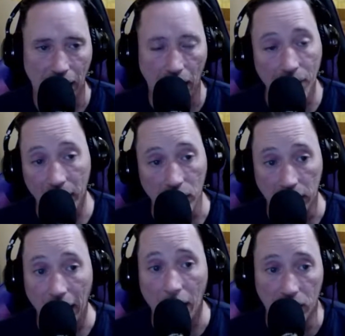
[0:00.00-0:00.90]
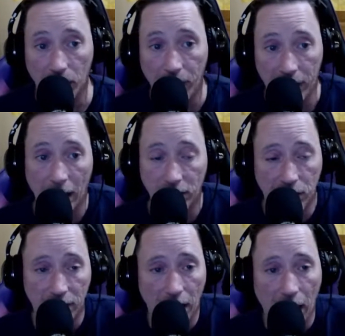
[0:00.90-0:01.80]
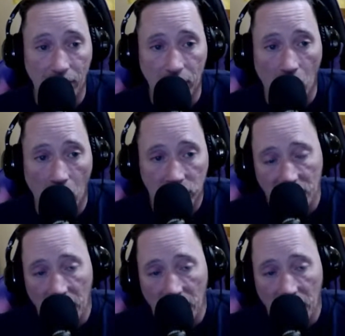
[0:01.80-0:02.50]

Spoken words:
It'd be nice not to have him in the halls of